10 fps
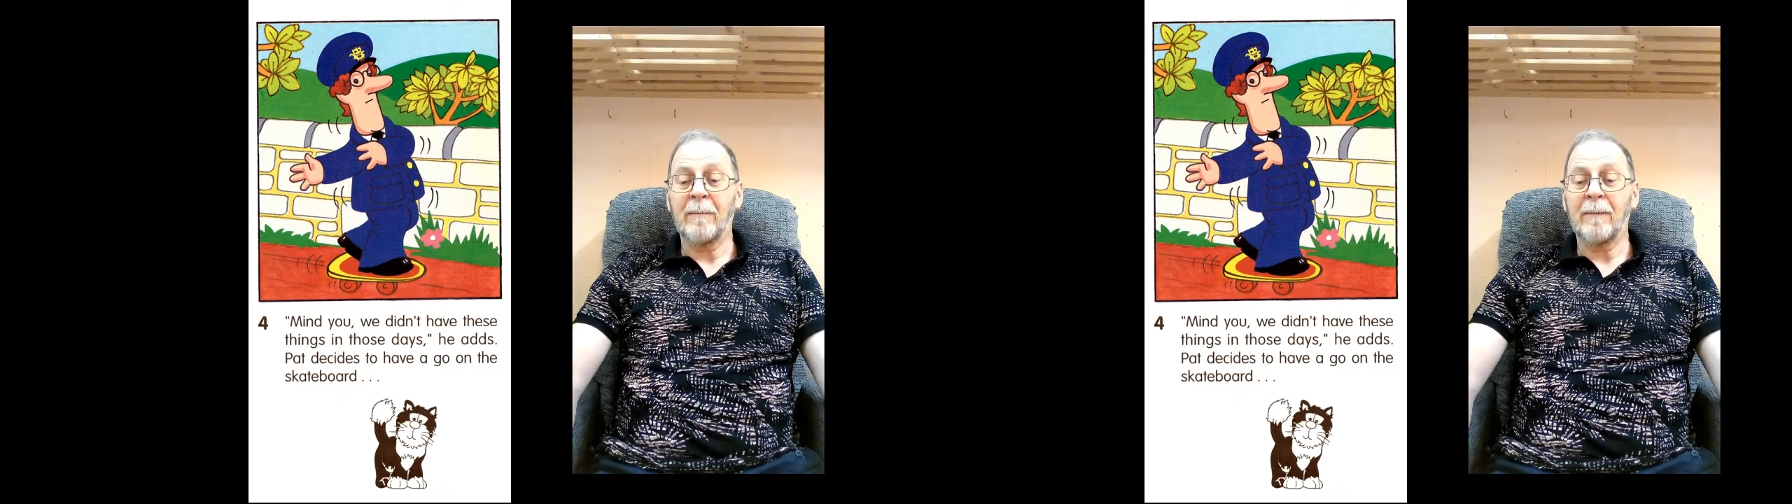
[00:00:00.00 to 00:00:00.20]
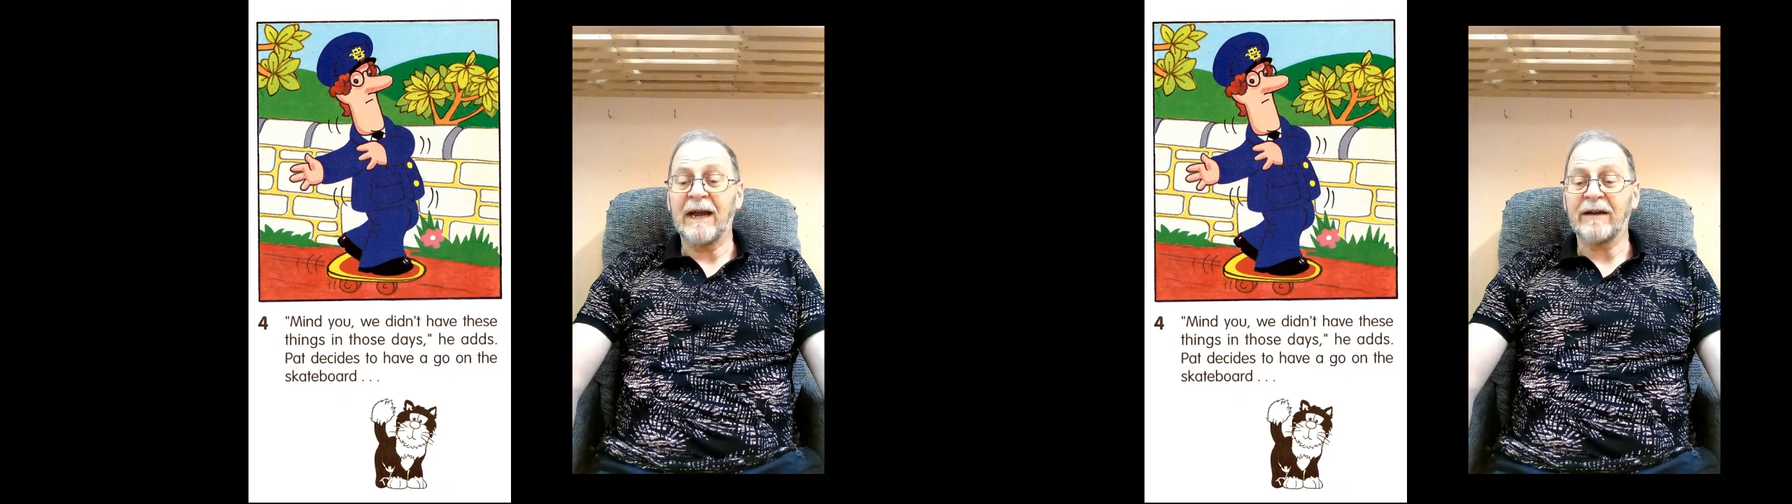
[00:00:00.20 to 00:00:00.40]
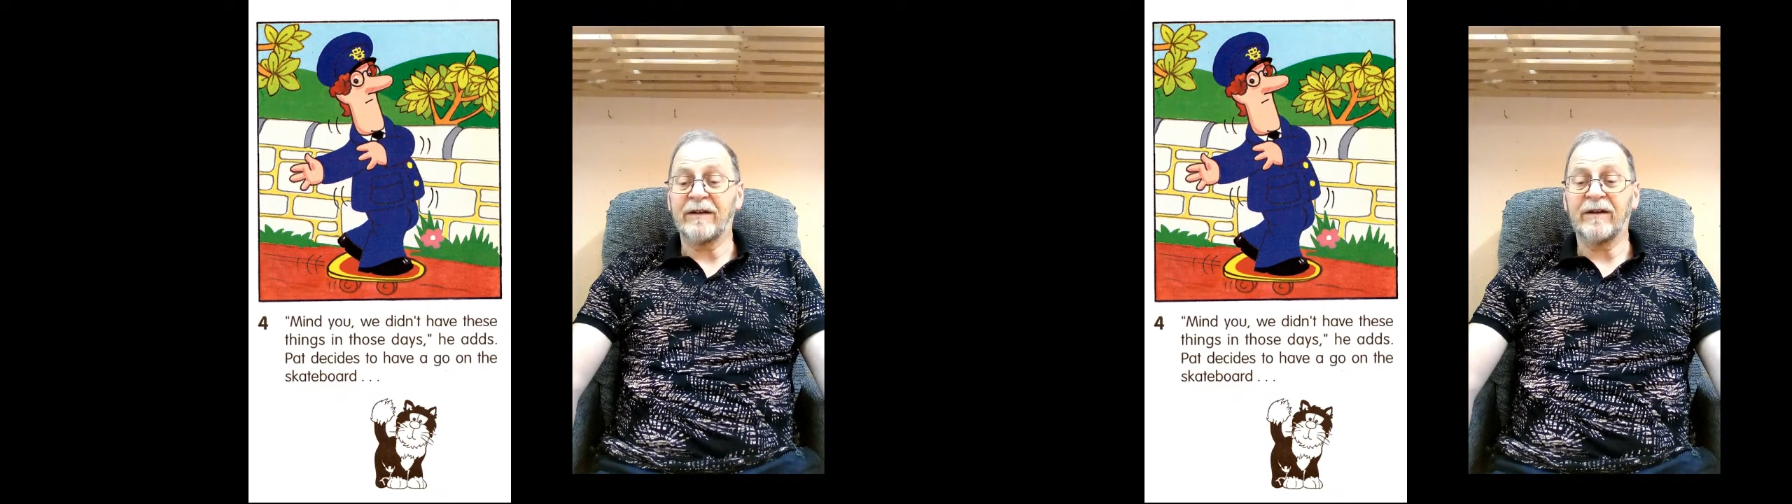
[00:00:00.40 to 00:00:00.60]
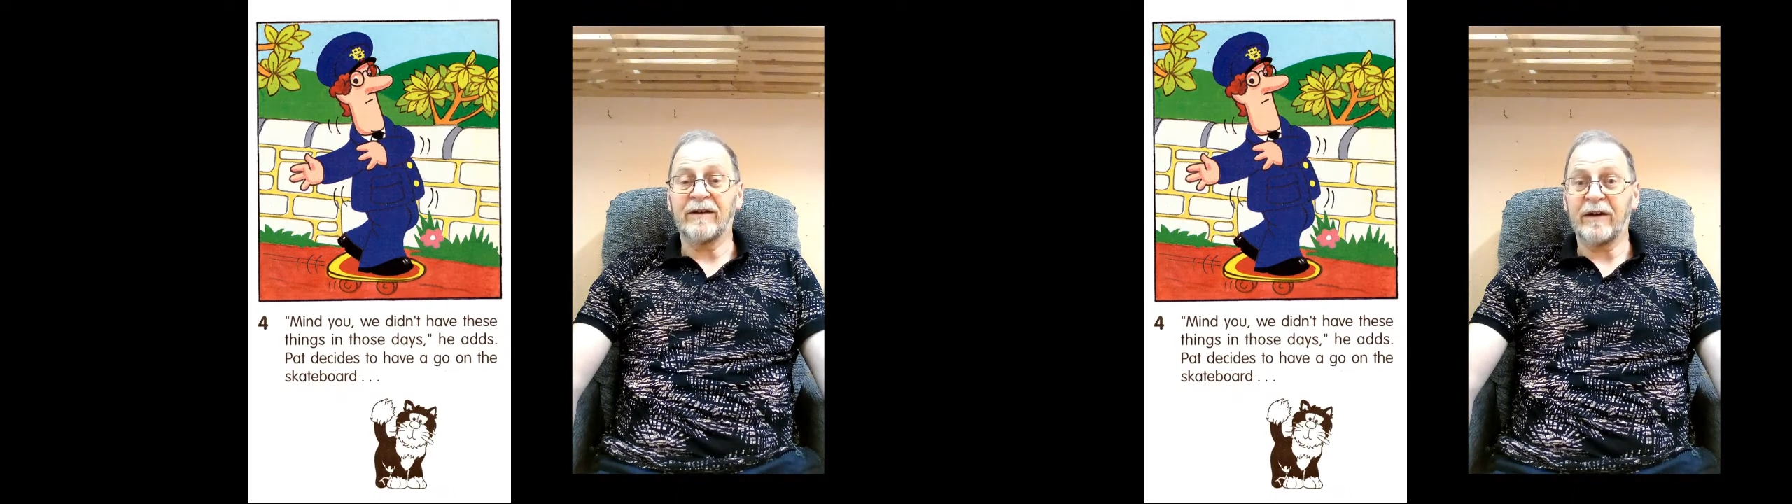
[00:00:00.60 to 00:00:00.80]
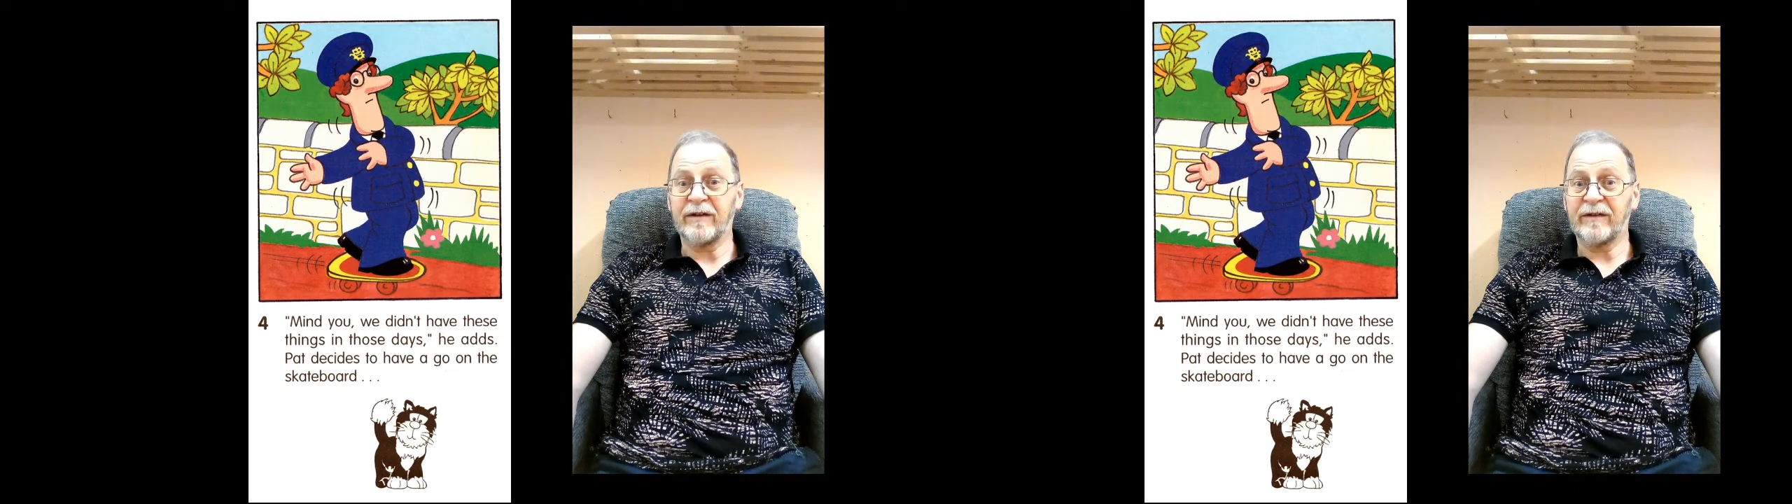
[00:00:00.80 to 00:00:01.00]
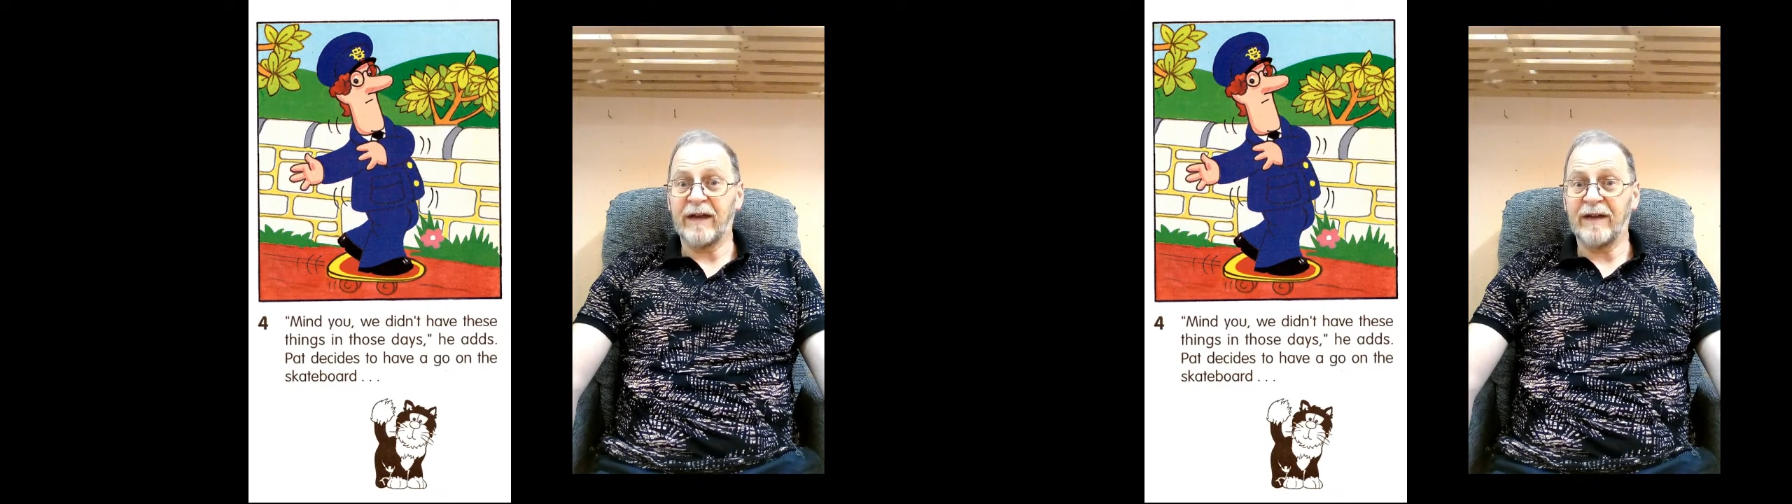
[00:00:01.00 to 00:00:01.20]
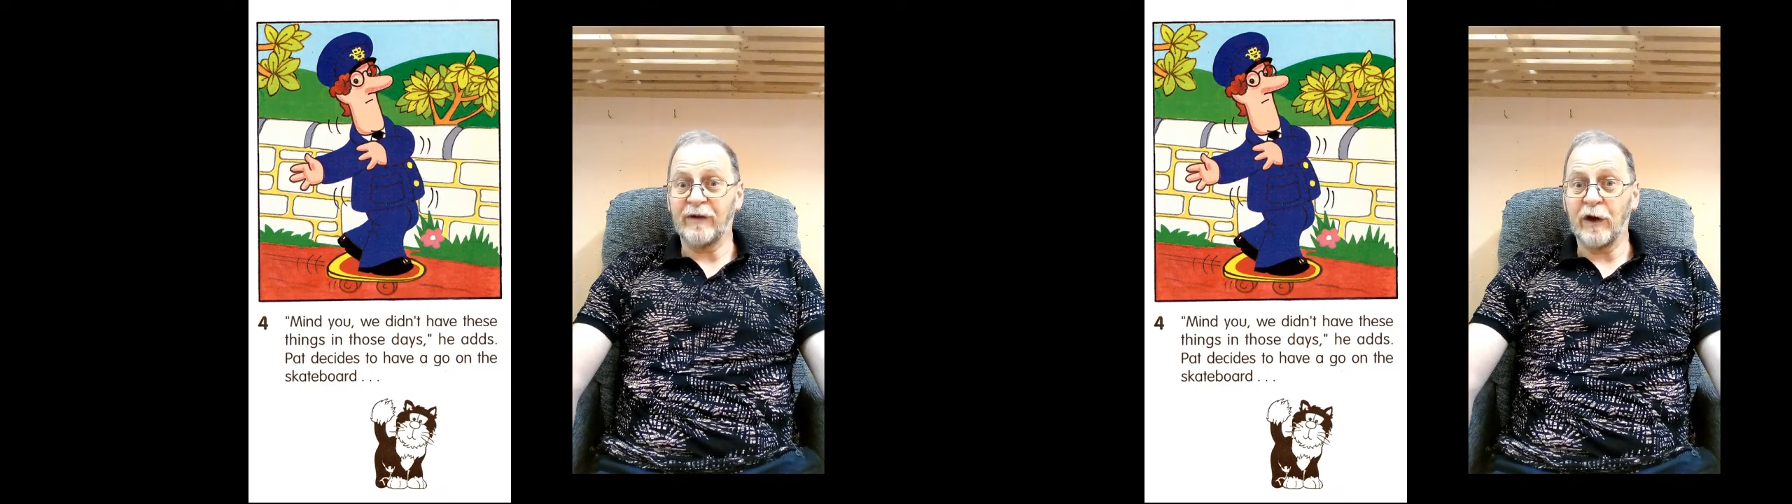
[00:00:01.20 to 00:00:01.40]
Pat decides to have a